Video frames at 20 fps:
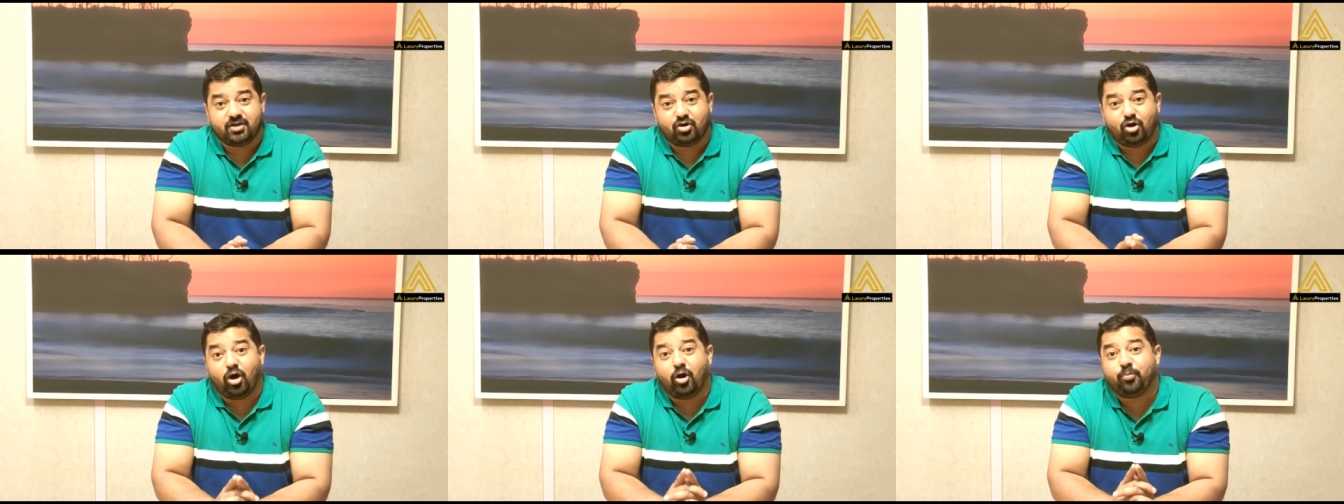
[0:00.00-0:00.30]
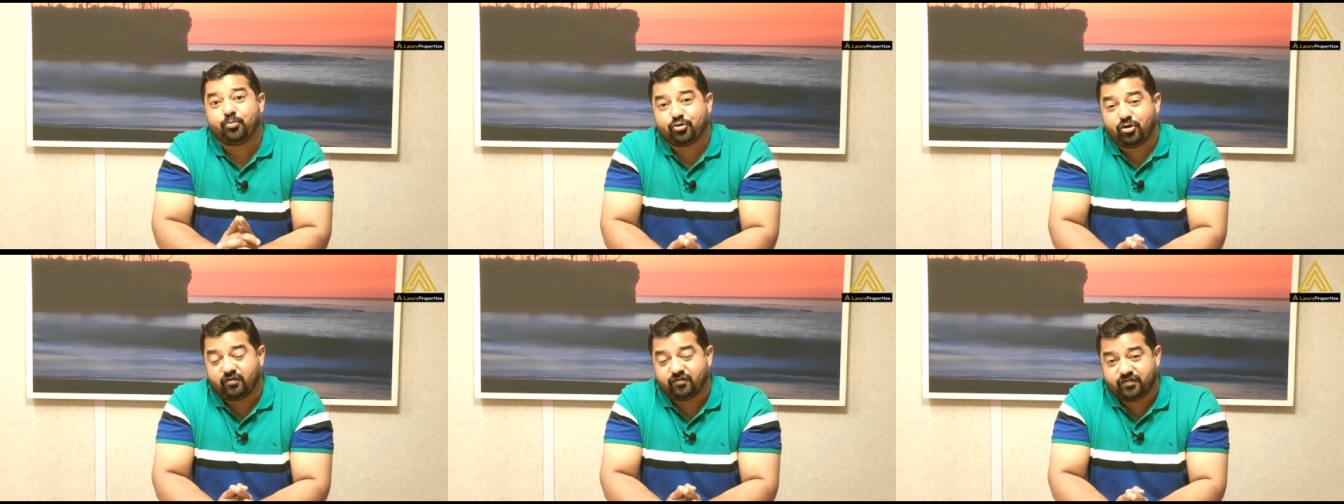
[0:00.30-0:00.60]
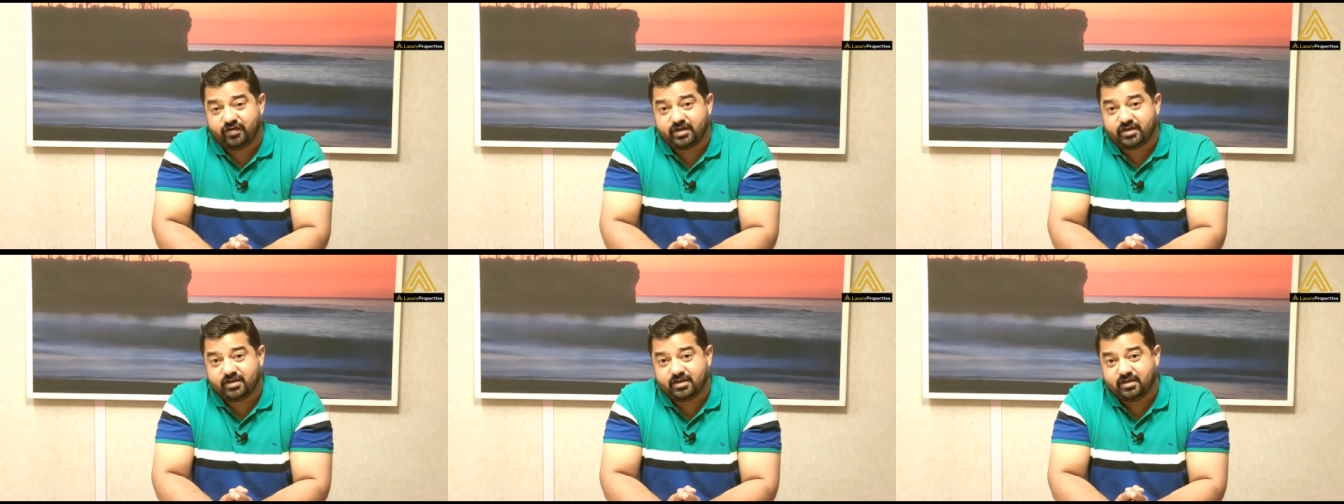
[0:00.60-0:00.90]
or
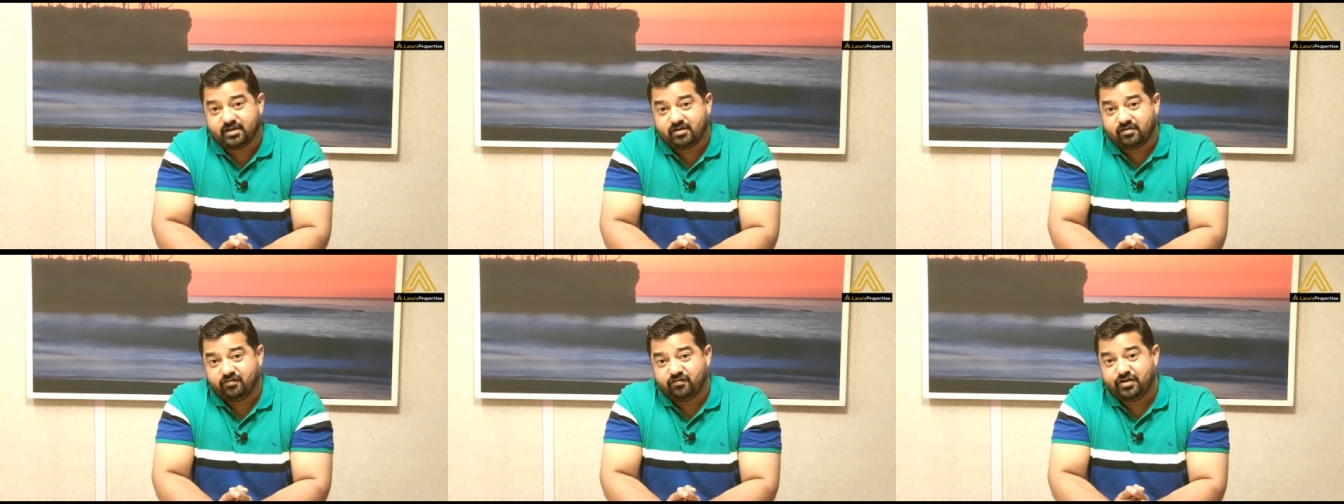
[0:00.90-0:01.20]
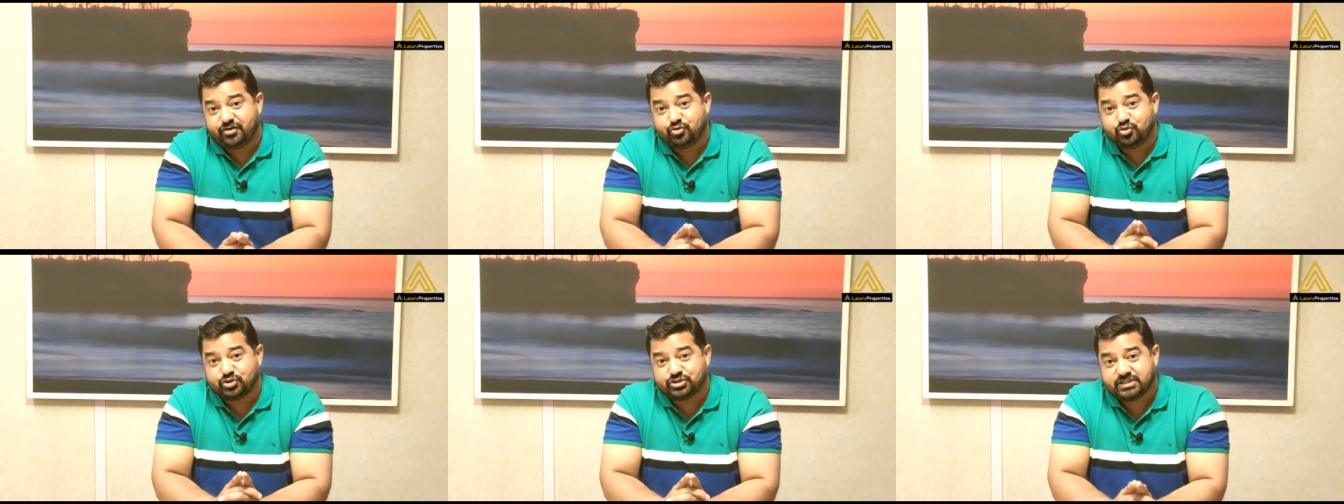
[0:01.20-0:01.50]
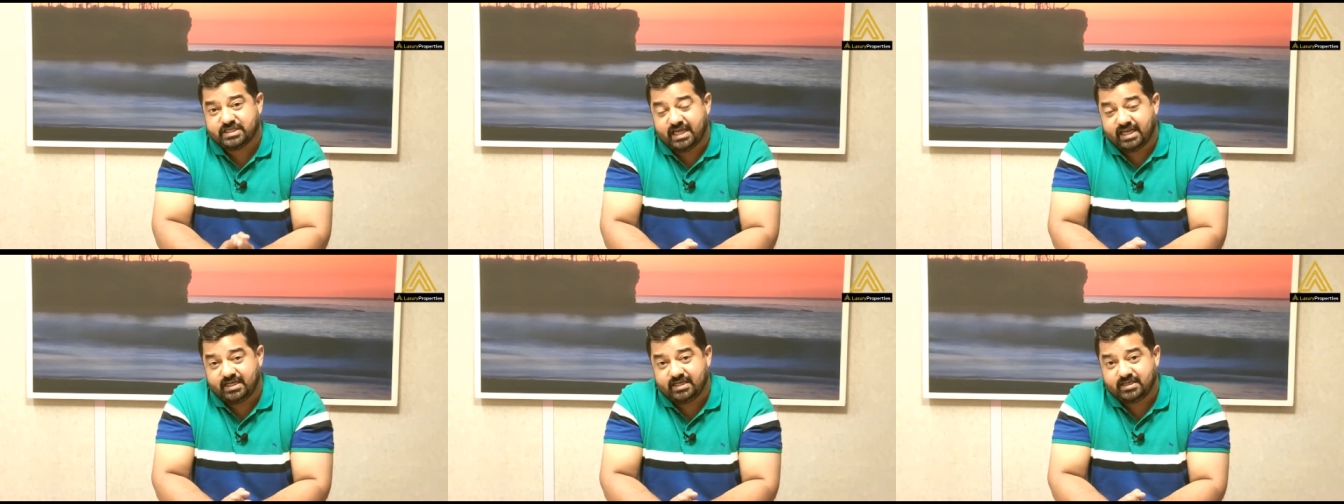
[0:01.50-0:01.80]
profit when you
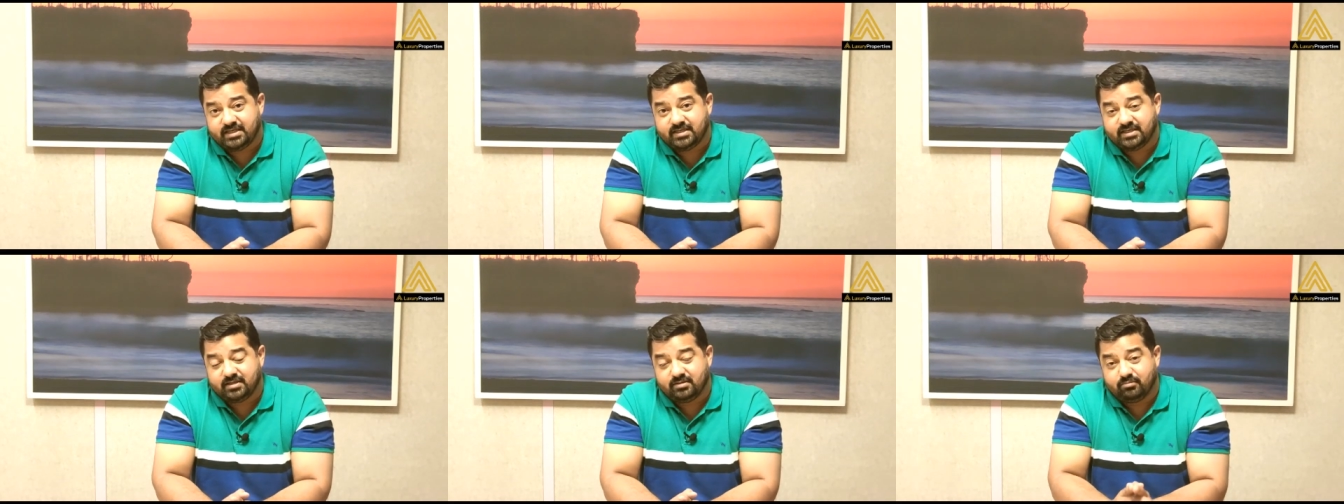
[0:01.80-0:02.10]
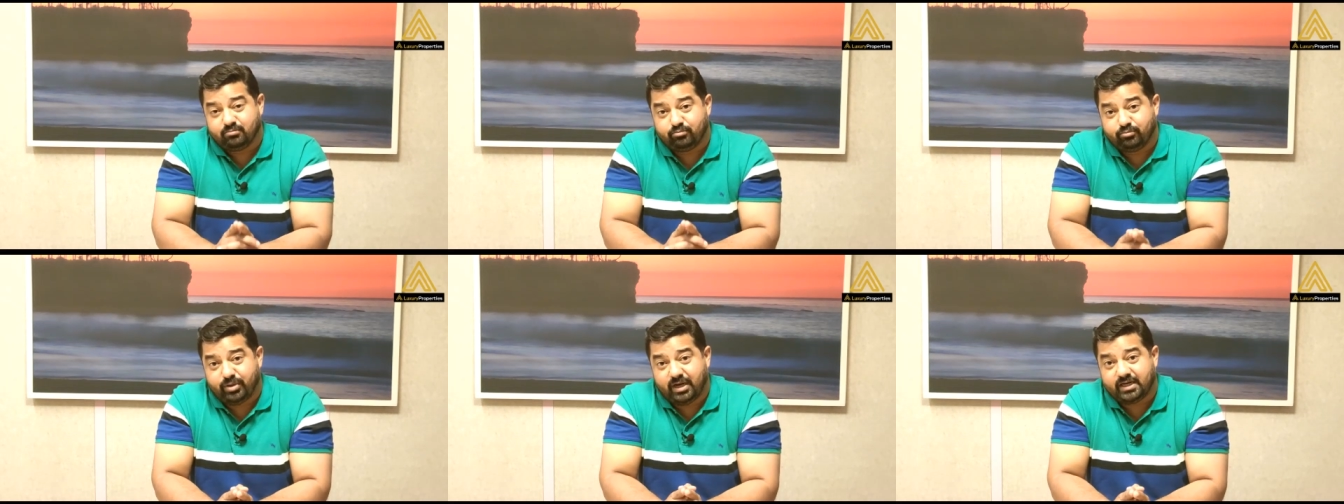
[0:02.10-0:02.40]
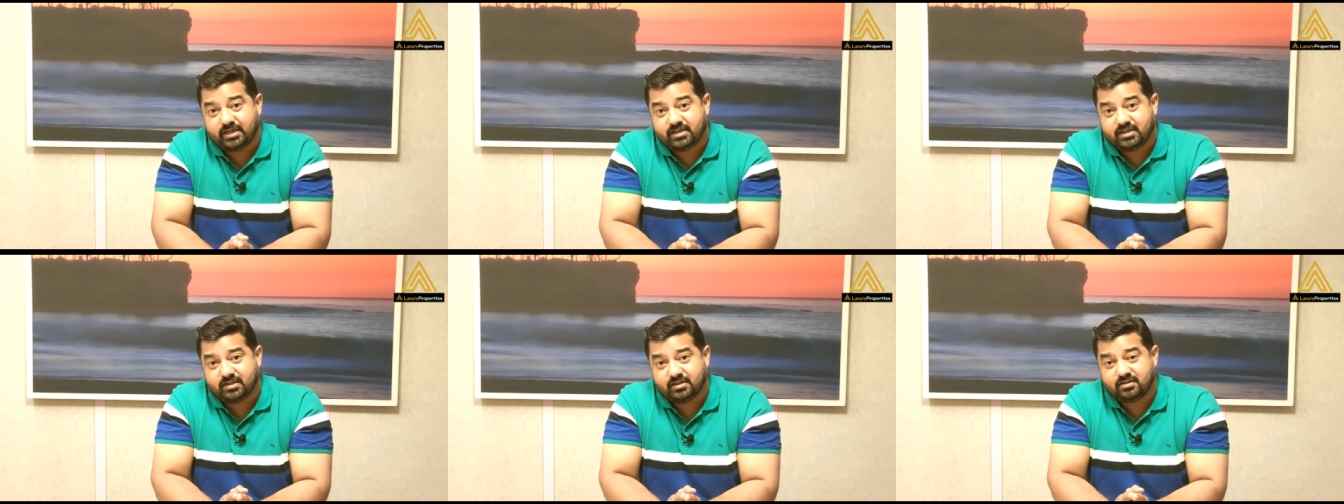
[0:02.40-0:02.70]
sell,
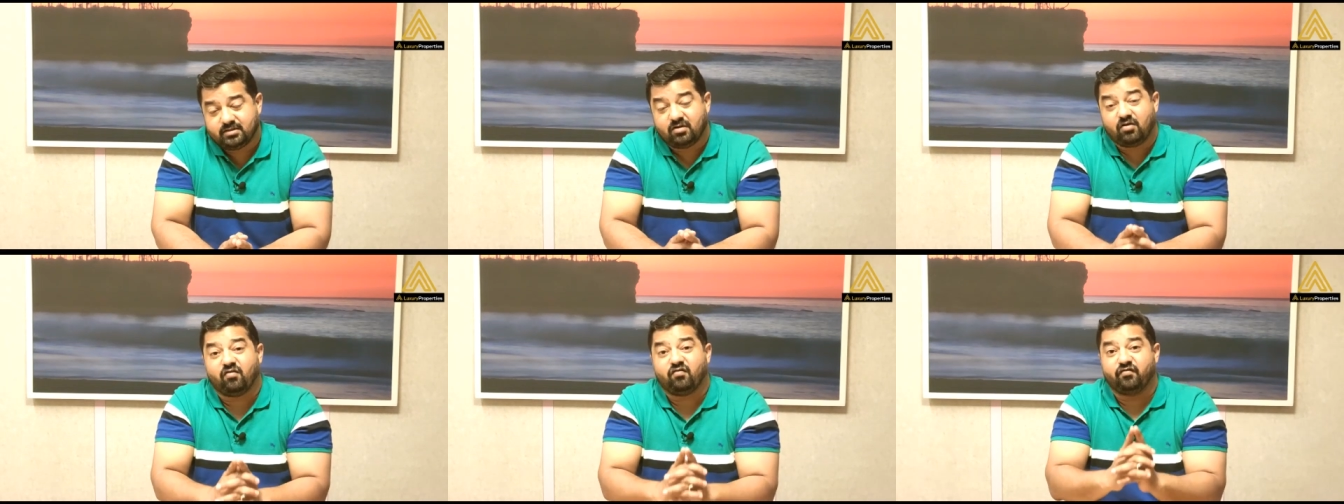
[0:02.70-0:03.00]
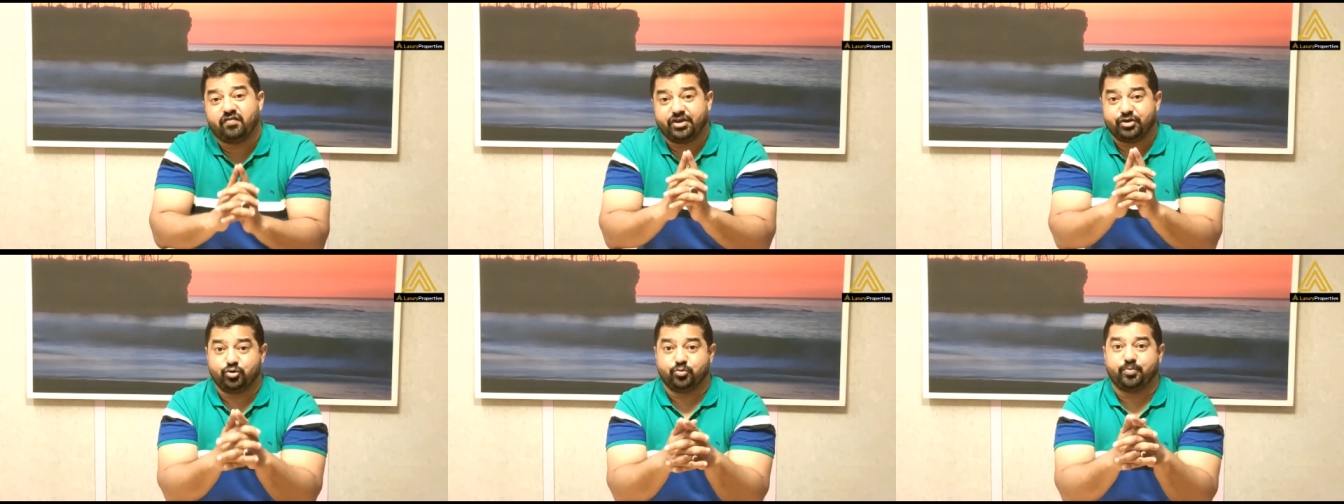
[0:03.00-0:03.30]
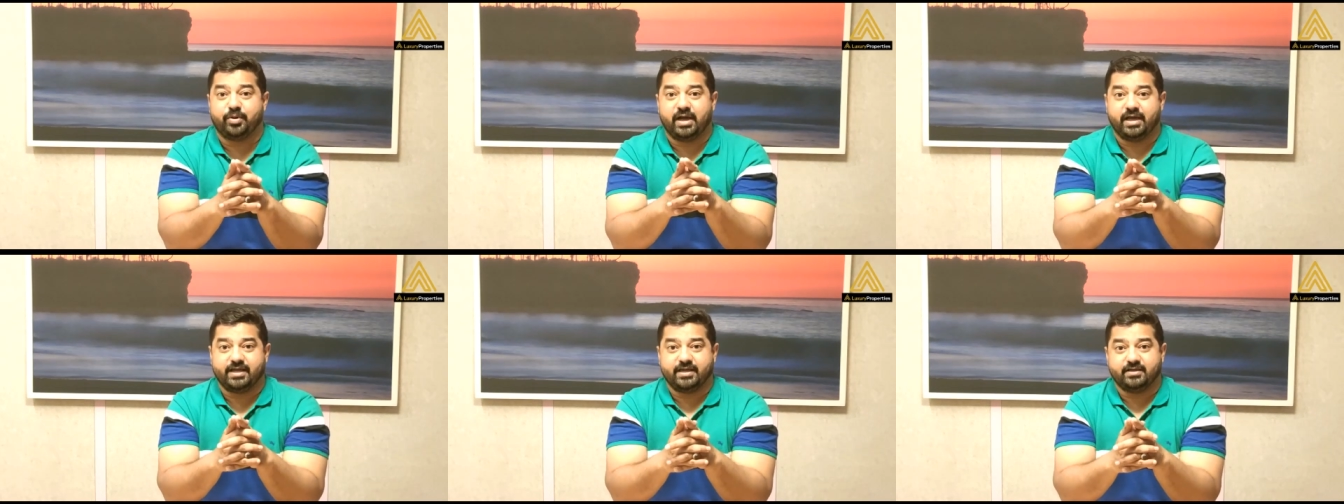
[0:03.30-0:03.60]
but when you
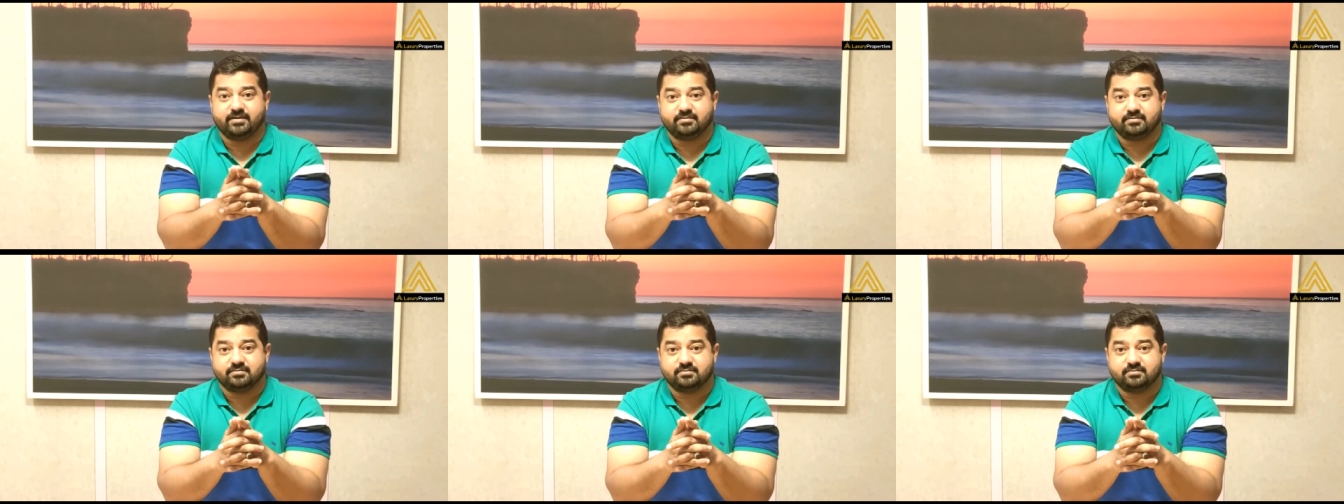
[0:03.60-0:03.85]
buy.